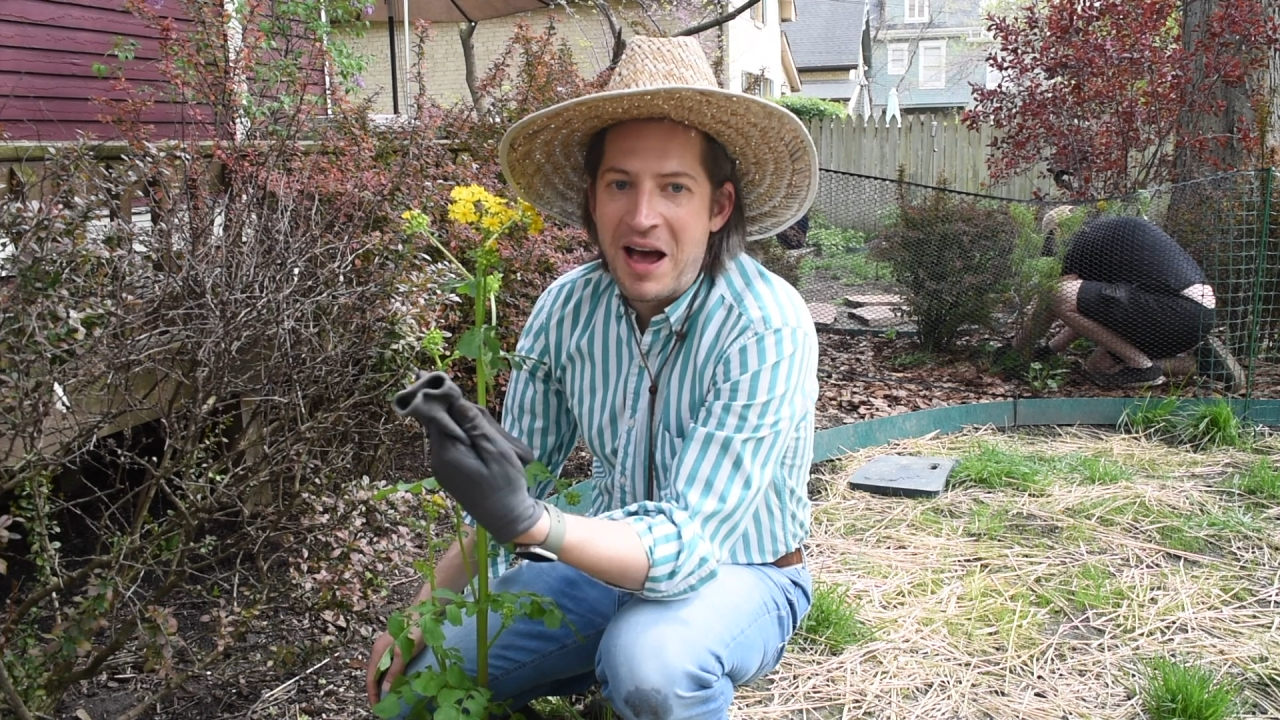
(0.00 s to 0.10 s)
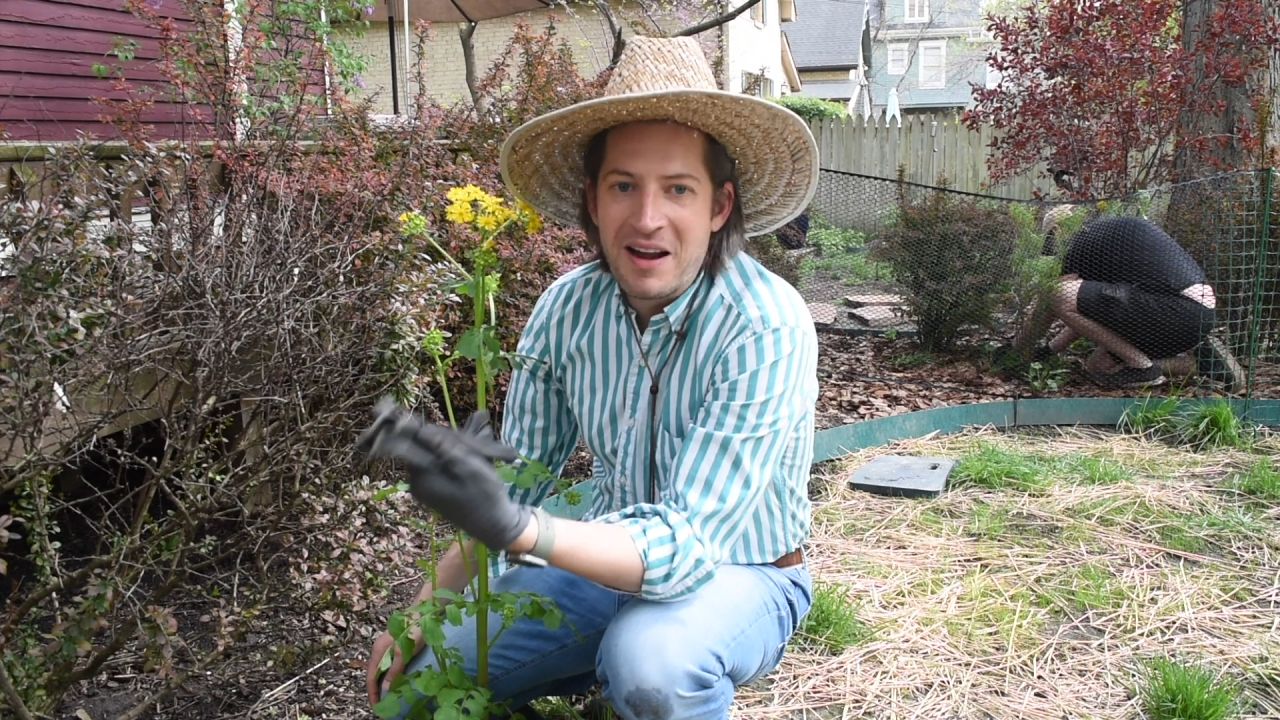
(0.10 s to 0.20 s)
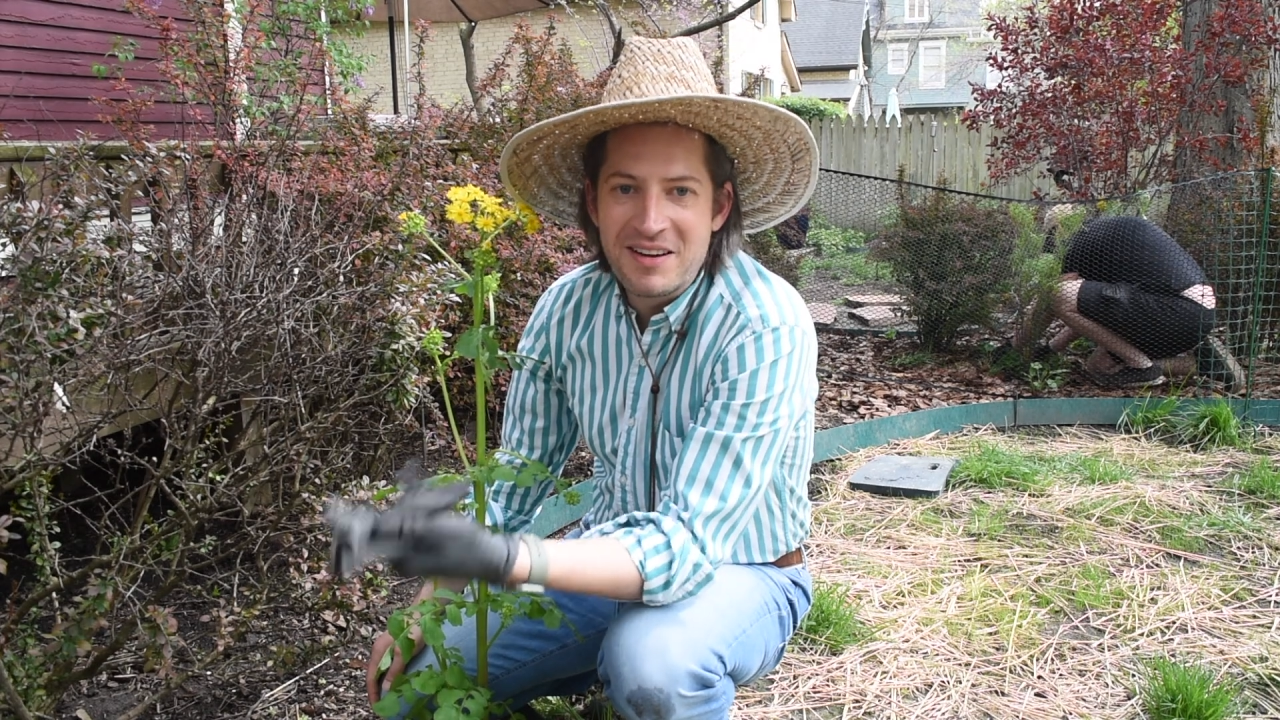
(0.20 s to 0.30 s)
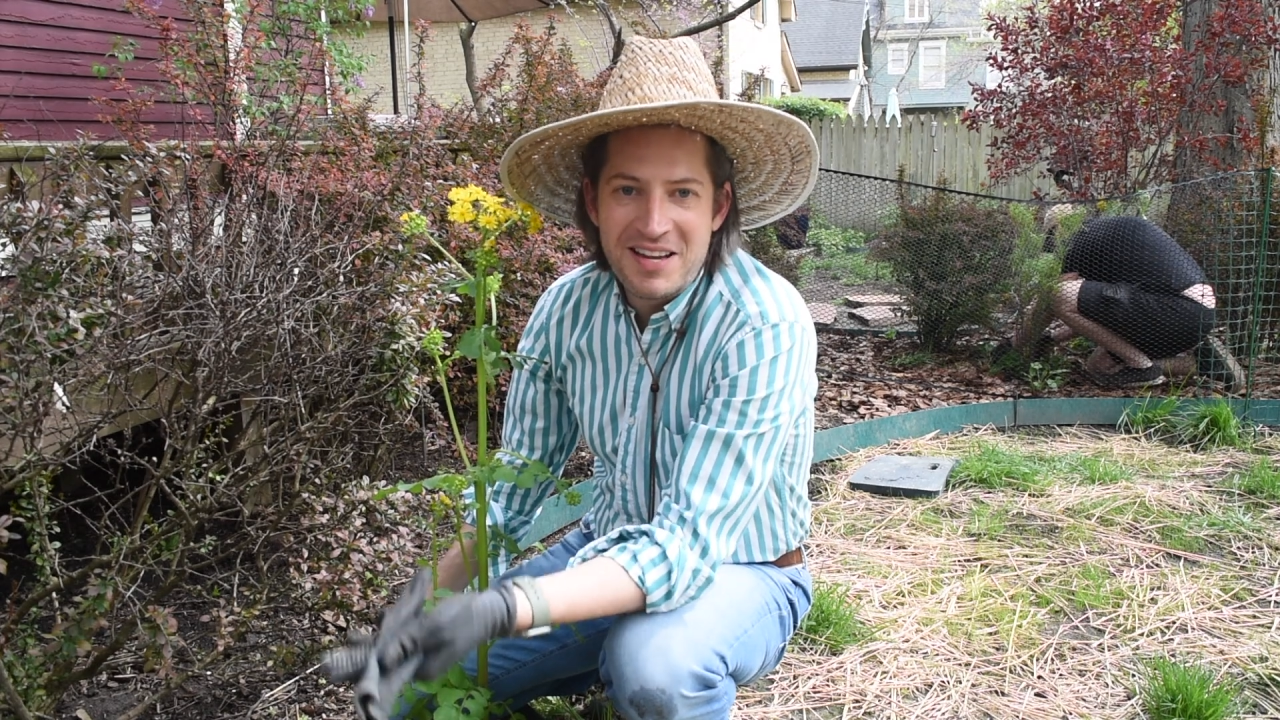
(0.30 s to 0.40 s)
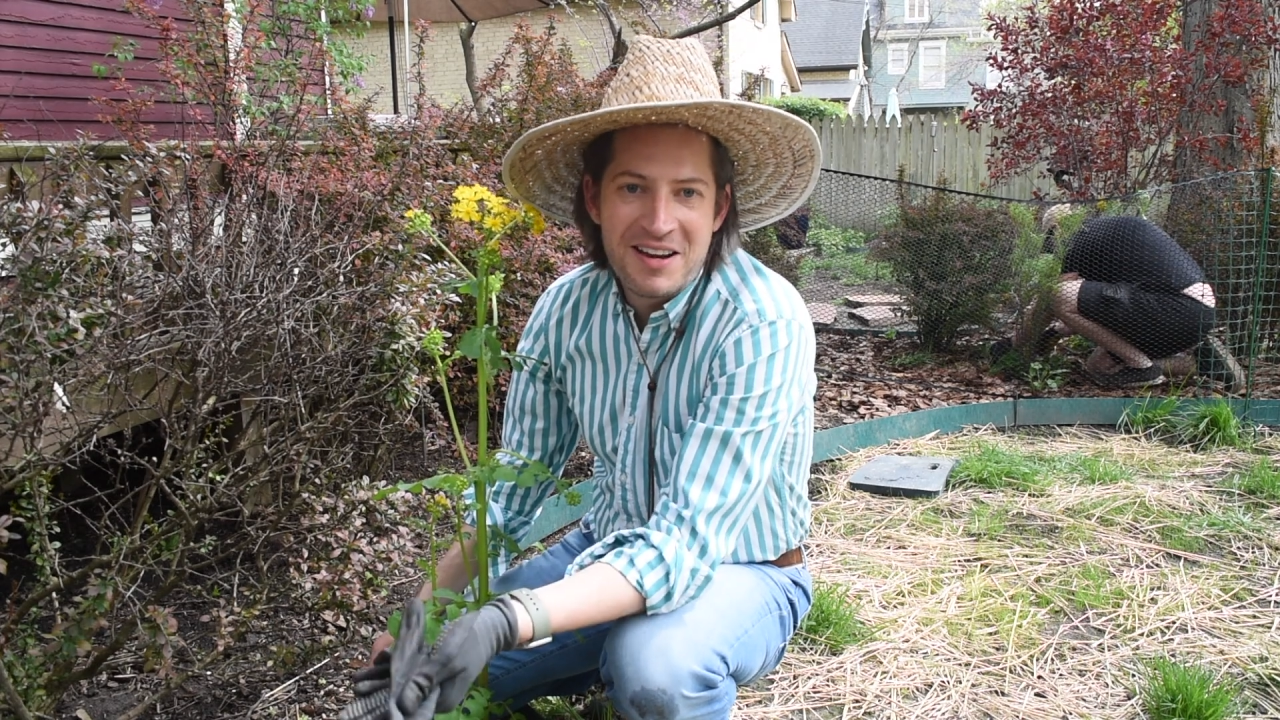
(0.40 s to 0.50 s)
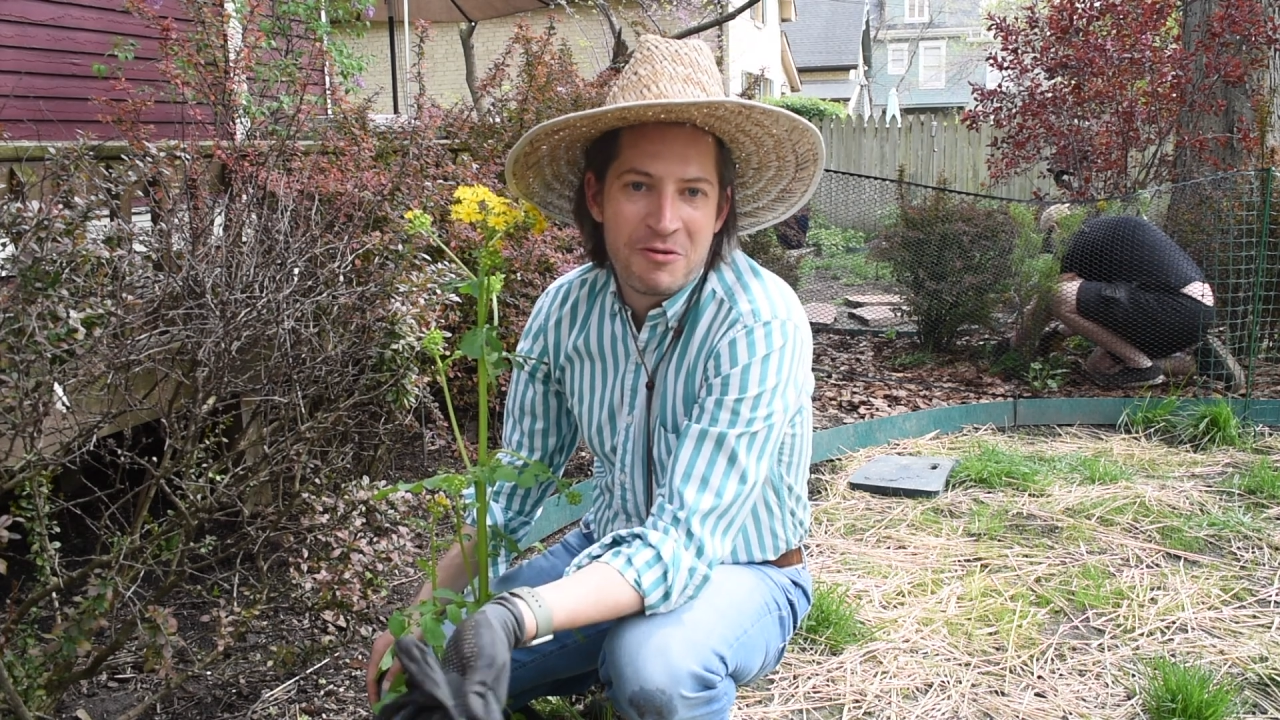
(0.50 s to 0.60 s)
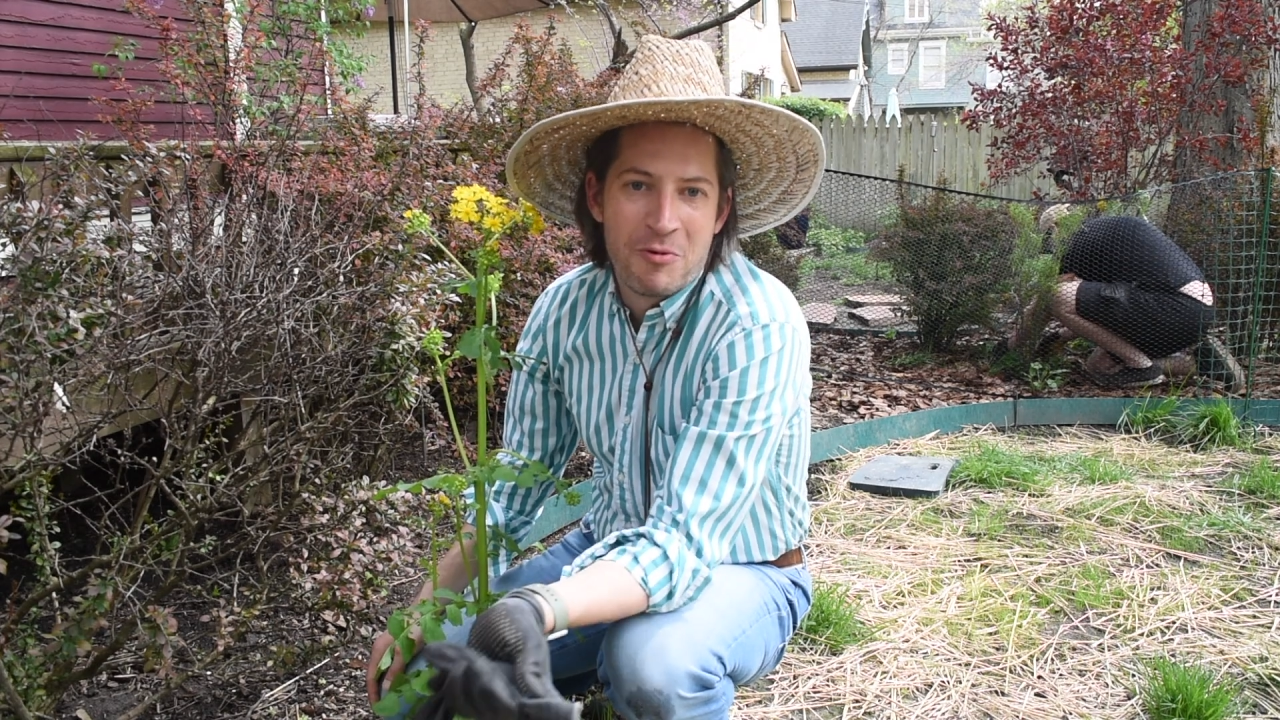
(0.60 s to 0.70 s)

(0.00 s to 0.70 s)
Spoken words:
unattended